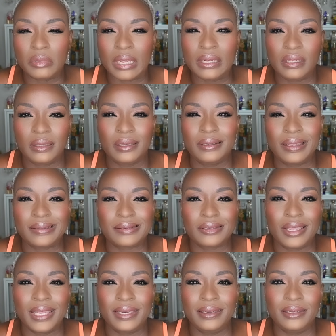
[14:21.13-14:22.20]
anything that's
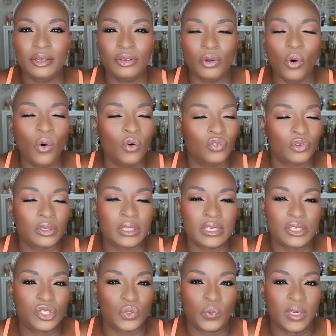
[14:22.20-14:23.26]
any overly
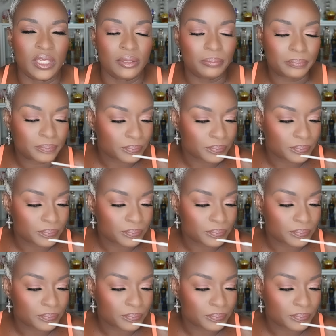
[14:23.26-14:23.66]
sweet.